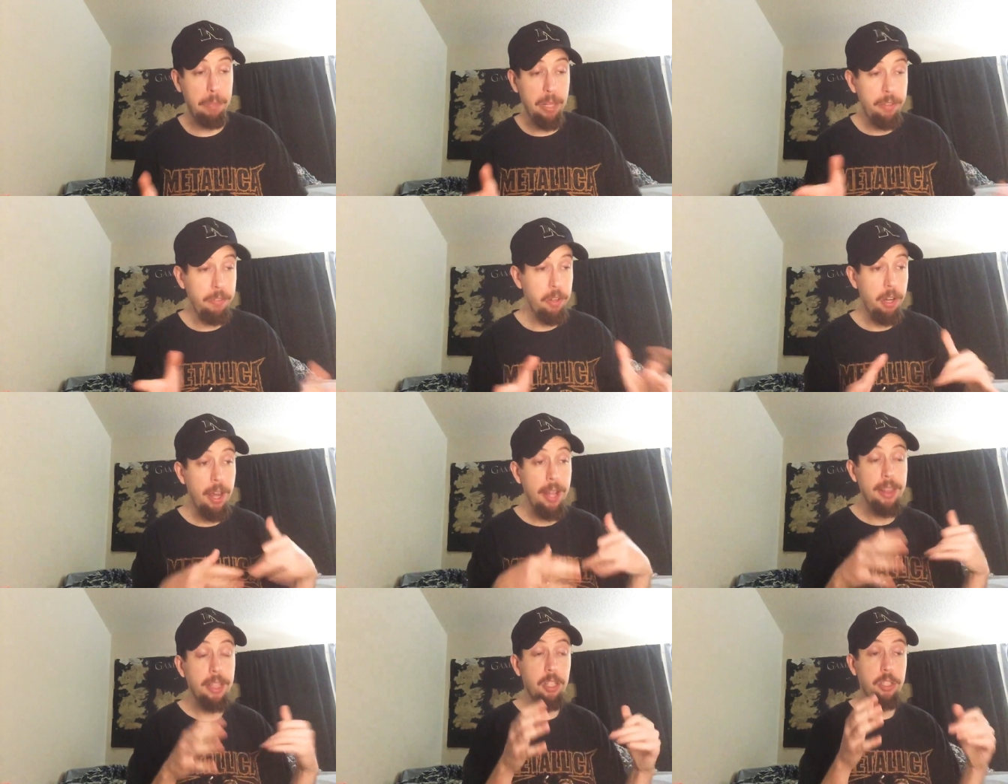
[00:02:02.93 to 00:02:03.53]
believe it
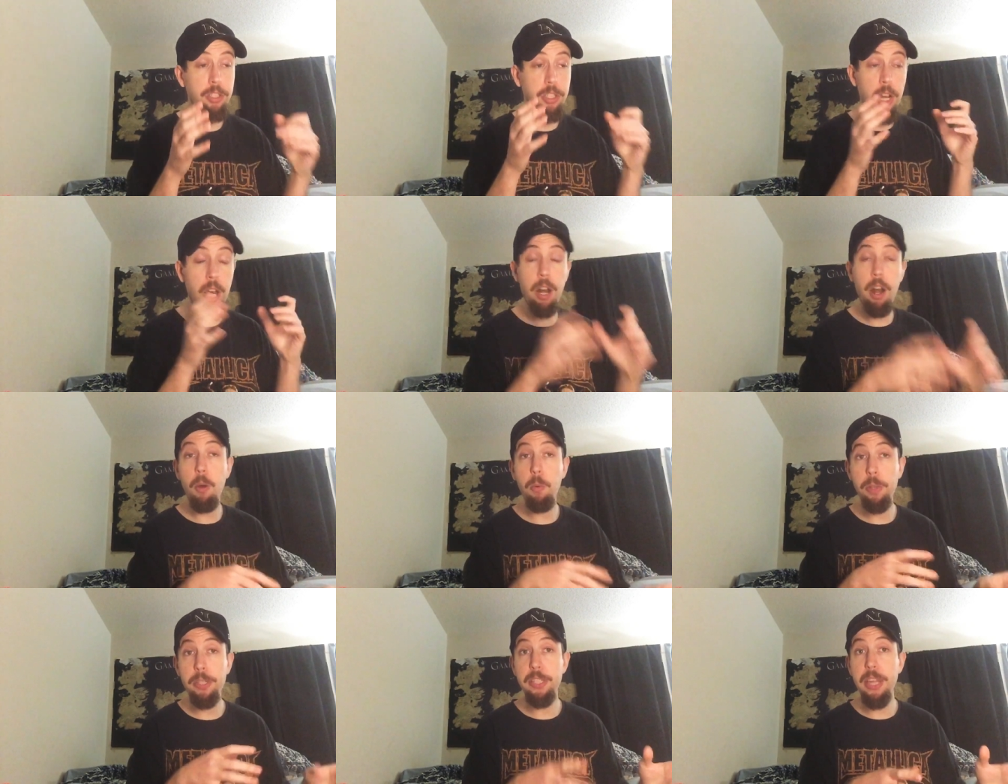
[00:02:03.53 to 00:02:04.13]
or not, there's not
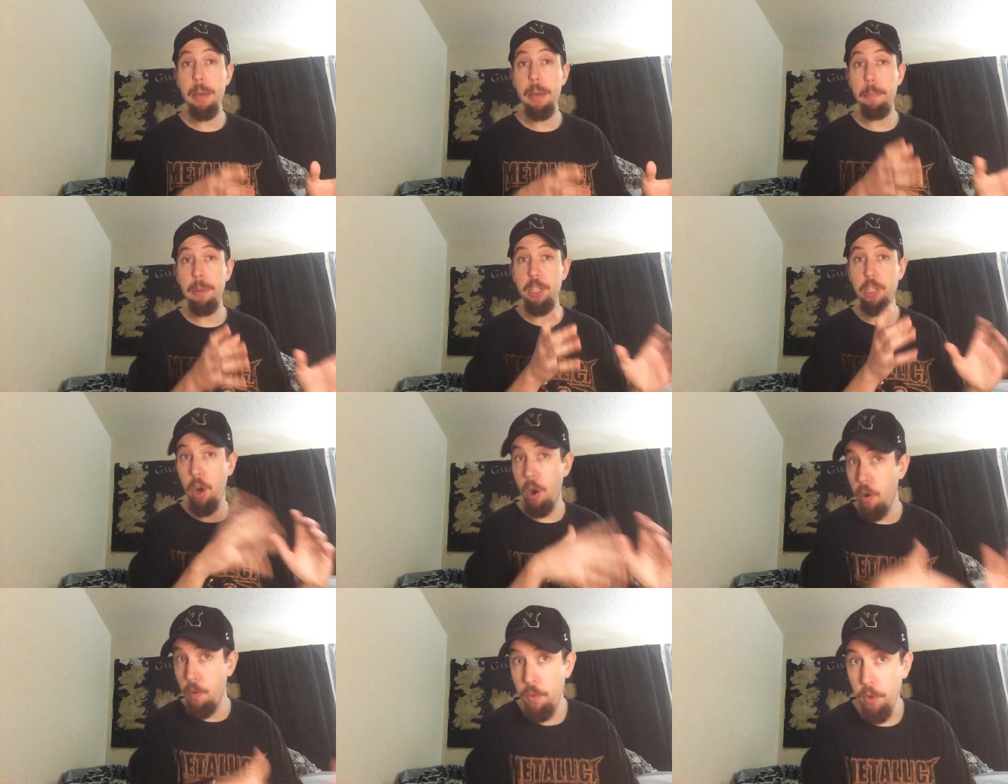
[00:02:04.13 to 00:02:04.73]
always that
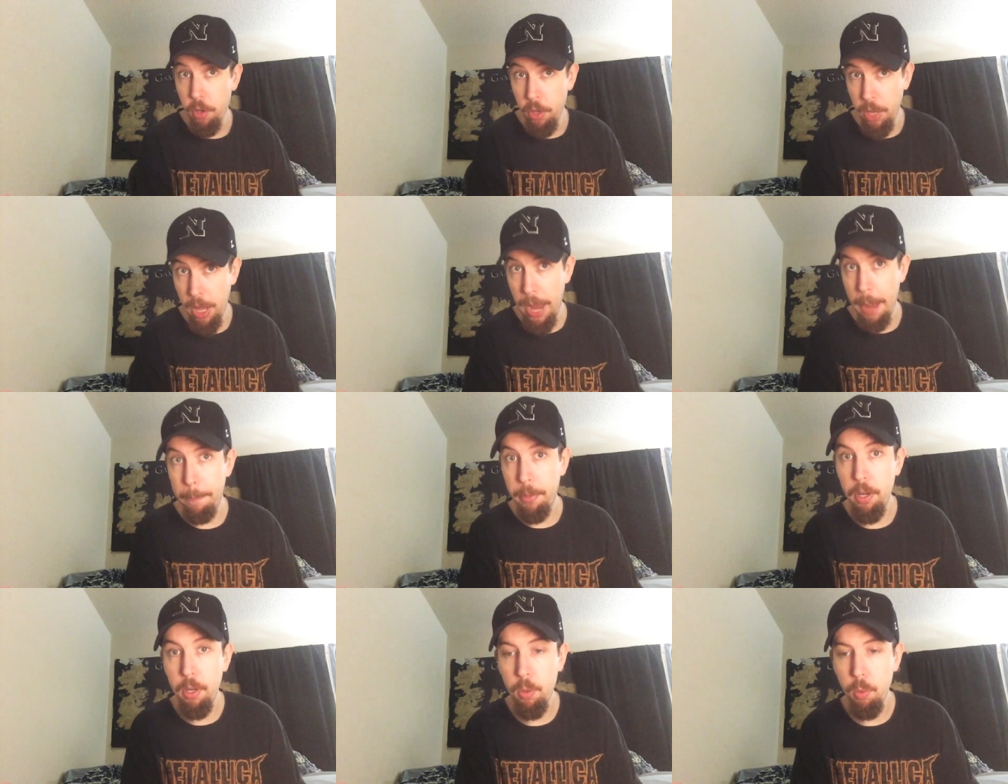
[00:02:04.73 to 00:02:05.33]
much
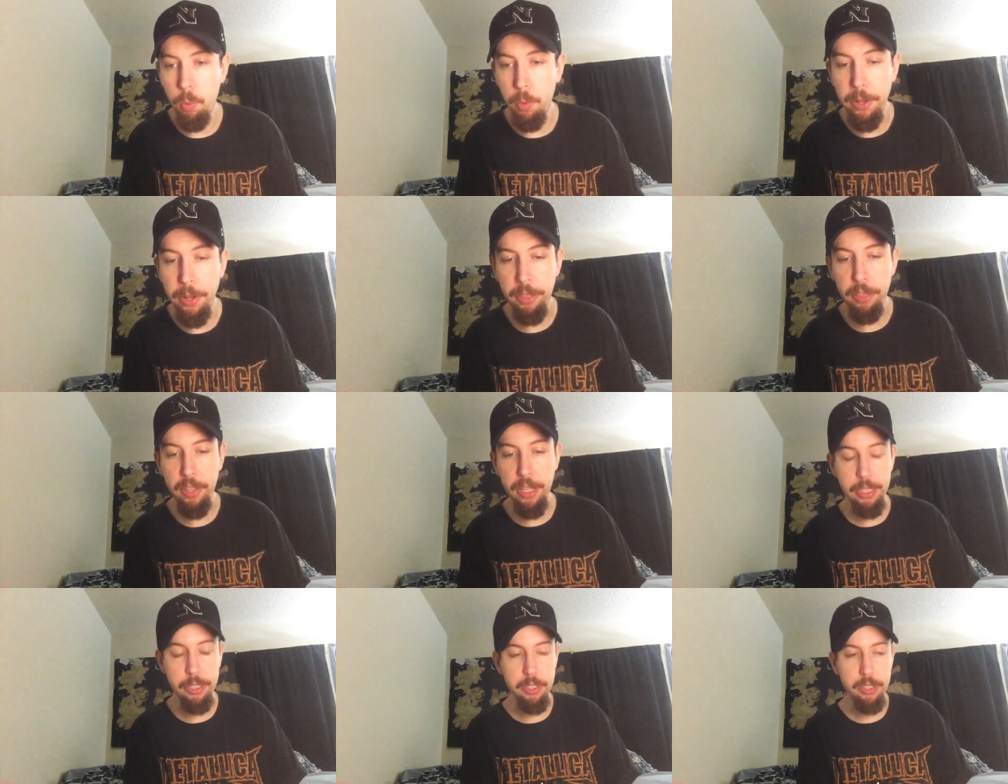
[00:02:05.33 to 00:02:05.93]
overlap with
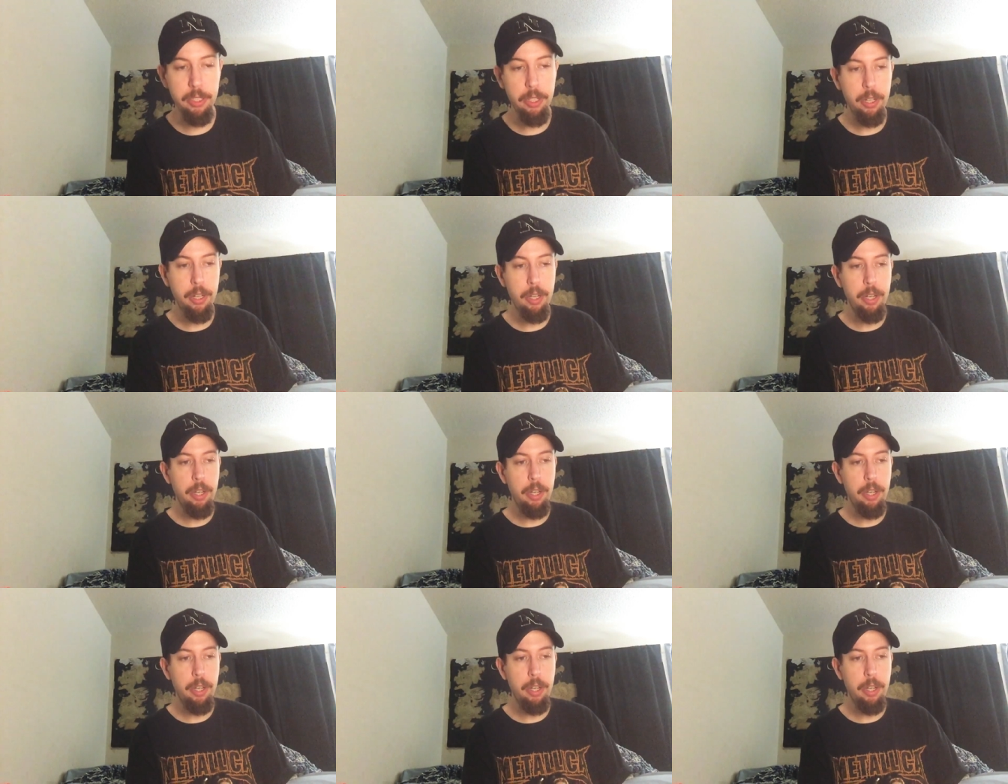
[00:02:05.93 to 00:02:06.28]
these,